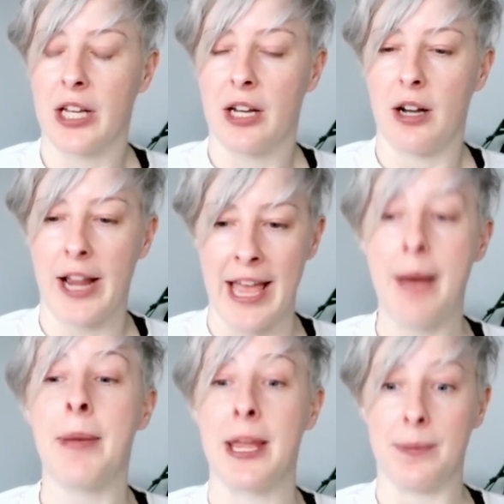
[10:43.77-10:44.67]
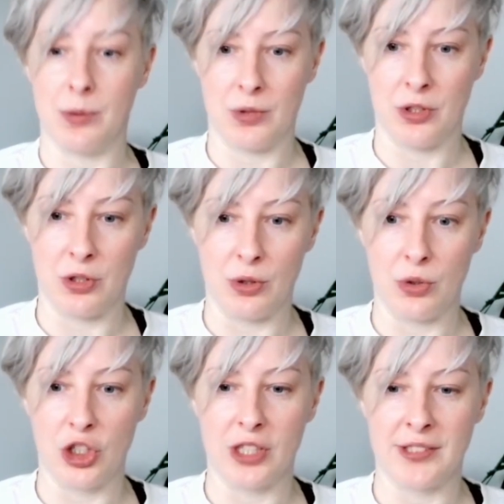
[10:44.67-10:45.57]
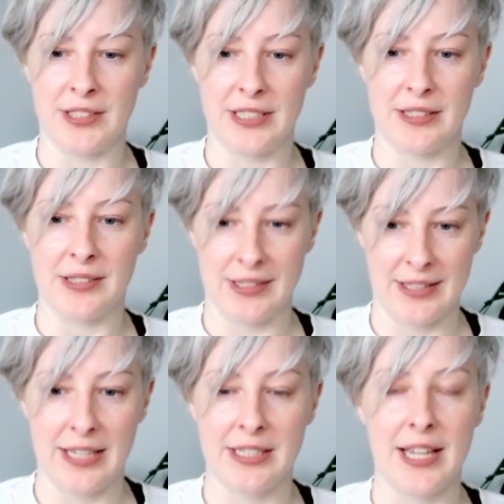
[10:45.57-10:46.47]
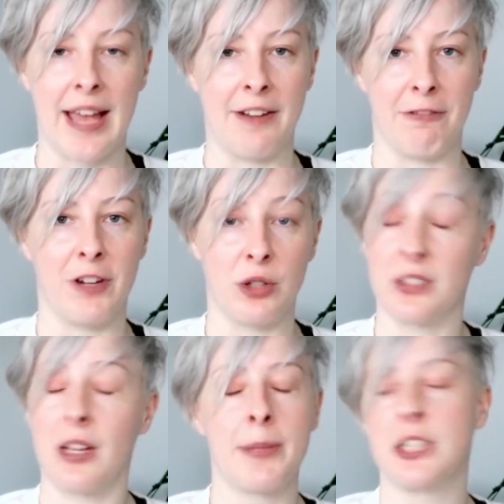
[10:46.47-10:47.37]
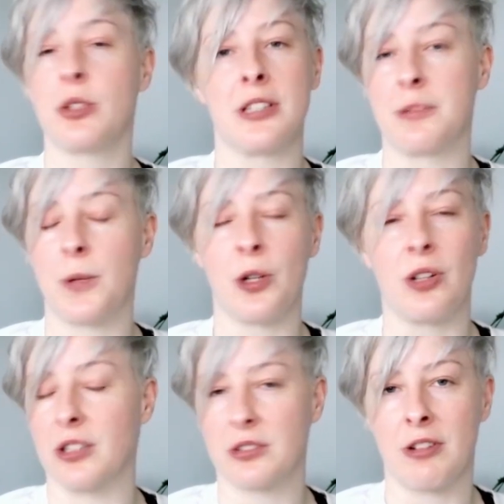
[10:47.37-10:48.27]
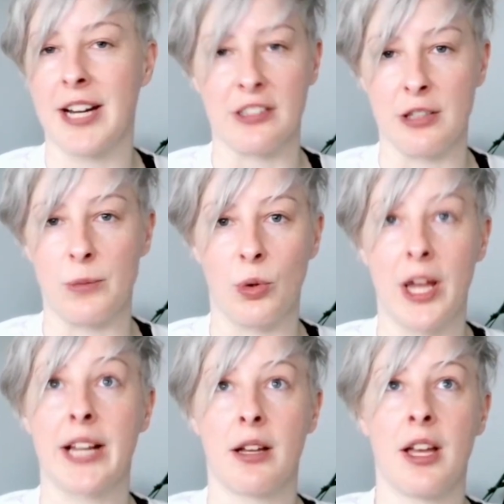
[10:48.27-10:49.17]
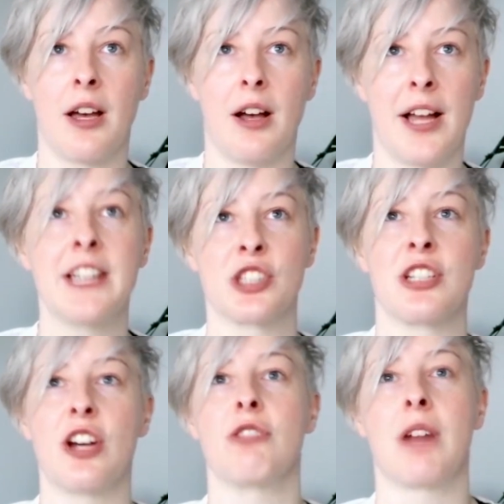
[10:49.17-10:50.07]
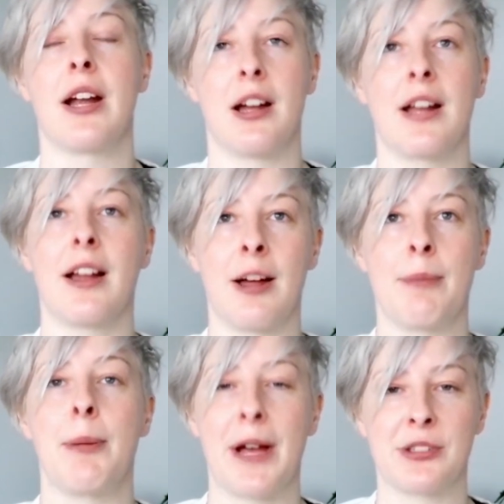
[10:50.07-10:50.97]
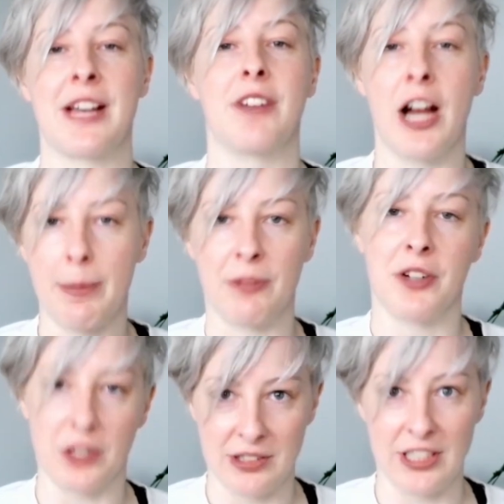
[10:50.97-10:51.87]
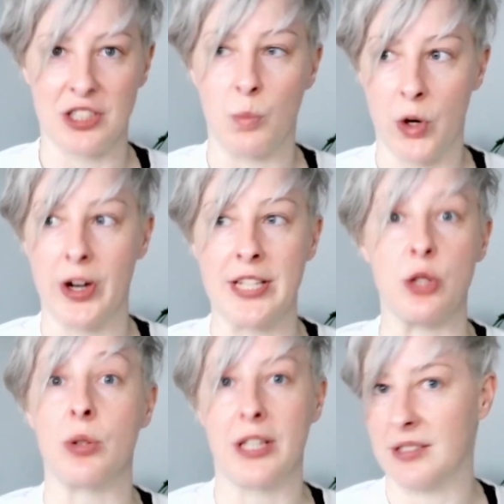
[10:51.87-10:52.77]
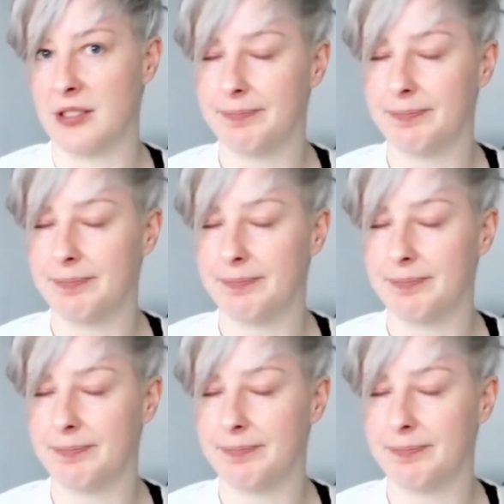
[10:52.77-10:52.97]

I am able to just sit and focus. I mean, doing this podcast, great example. Like, I just know, right, I'm about to have a hyper focus session where I do this.